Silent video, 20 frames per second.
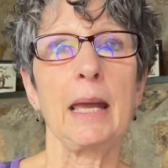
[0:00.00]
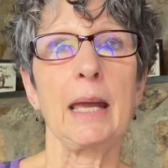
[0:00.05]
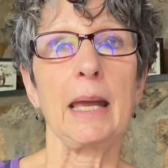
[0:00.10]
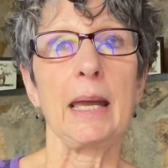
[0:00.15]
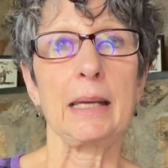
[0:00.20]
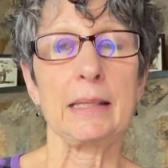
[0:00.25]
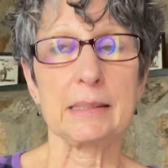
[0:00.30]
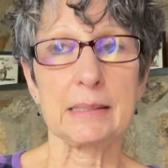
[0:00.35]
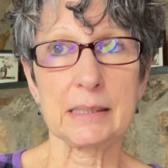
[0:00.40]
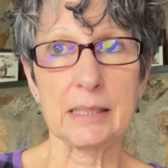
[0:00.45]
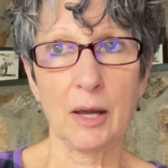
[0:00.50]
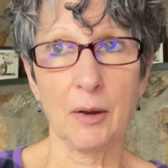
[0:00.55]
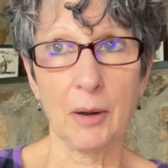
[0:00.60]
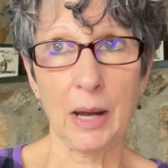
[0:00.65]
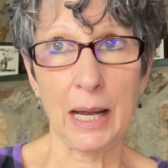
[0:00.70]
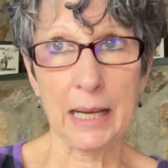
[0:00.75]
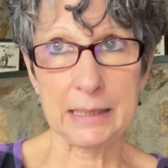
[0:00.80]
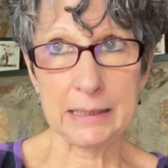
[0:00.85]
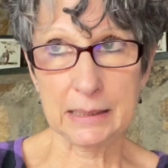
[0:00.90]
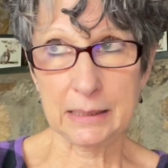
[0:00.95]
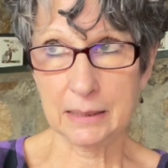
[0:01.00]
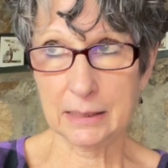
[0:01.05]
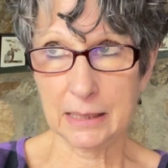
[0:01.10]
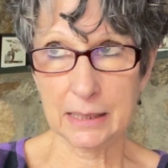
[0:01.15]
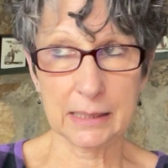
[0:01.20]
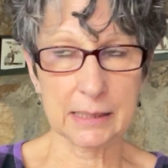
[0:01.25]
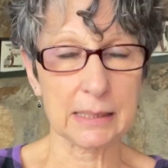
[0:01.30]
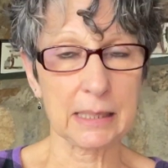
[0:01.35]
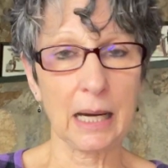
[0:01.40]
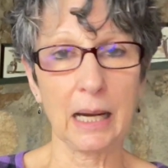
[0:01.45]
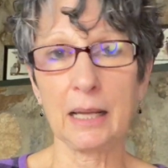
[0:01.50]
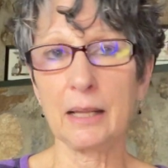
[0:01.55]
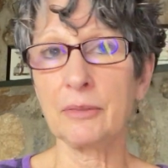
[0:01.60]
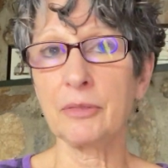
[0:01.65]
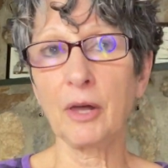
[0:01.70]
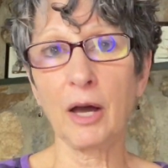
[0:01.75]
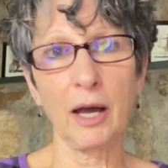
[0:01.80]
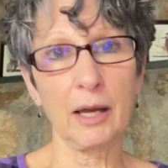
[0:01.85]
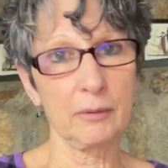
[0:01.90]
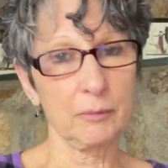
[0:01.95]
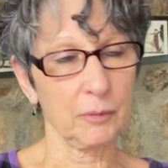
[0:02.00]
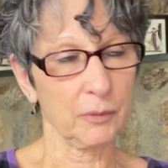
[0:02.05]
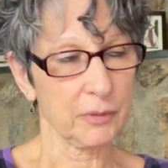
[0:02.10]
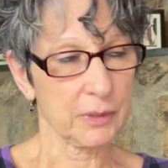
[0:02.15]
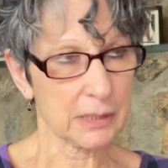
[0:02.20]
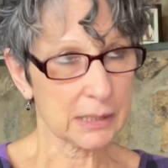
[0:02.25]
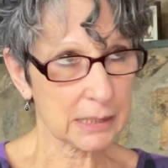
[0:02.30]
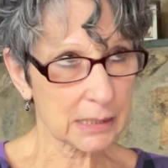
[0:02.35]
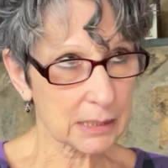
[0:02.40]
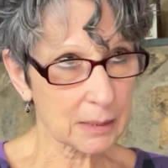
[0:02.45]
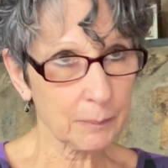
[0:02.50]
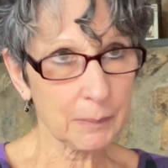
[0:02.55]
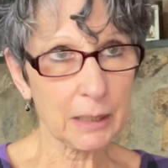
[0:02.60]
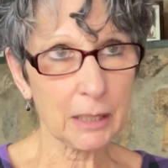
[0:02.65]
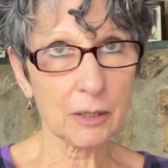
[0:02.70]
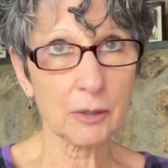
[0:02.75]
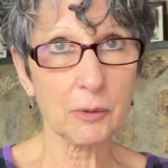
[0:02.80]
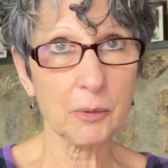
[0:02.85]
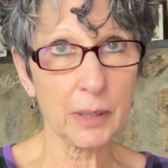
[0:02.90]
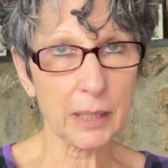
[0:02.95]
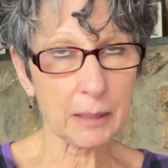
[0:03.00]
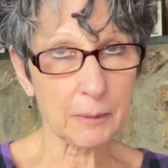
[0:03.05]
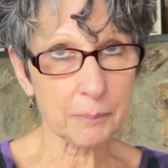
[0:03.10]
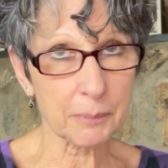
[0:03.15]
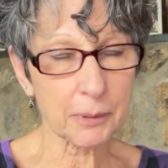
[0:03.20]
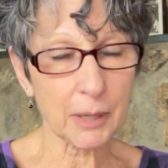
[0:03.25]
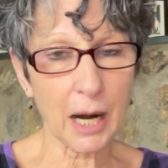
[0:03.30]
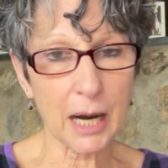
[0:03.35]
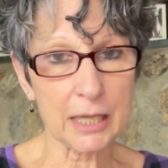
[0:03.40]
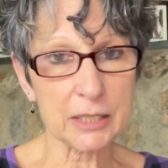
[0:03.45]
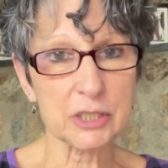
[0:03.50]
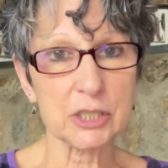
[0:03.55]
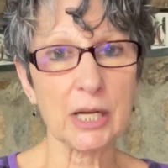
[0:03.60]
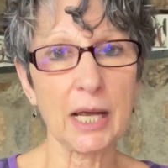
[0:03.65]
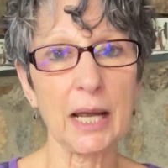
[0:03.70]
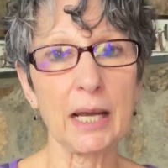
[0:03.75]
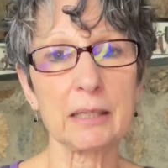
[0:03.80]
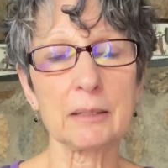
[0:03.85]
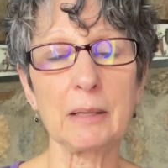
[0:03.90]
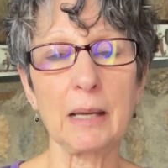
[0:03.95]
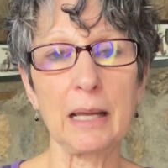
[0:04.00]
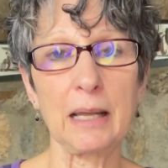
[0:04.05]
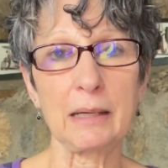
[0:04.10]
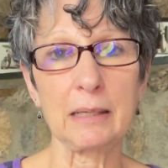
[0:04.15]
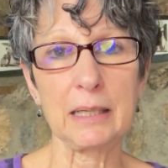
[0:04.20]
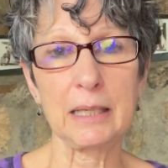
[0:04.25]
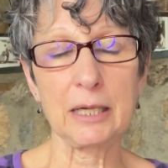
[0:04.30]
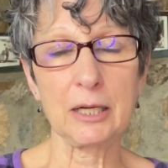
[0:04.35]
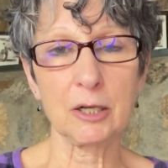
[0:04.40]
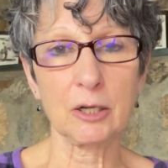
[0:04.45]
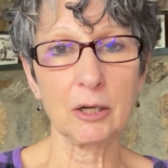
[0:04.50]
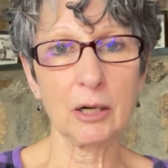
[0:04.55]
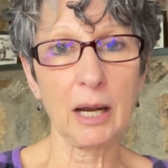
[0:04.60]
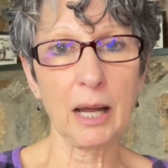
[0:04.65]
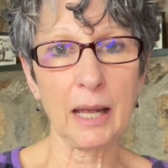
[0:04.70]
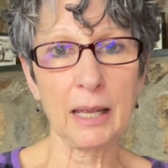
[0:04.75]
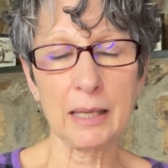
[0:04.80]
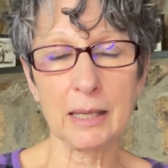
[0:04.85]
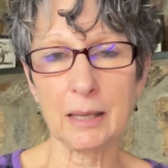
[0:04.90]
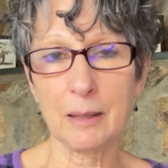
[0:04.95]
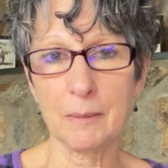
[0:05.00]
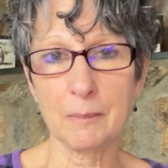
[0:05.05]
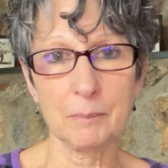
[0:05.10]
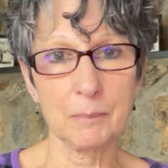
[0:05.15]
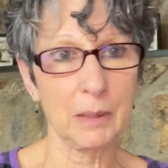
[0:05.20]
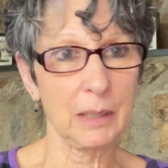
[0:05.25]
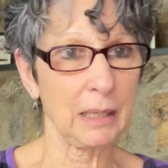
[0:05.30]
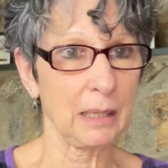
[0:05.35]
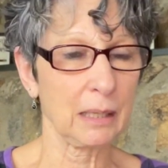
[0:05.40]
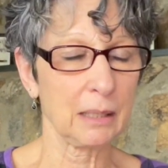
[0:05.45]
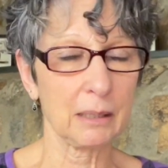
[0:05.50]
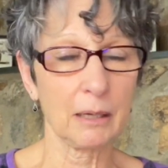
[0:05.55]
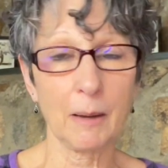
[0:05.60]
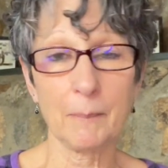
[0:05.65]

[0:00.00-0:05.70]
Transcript: And so I did this, and I had thought, well, this is gonna be a quick project, and here I am in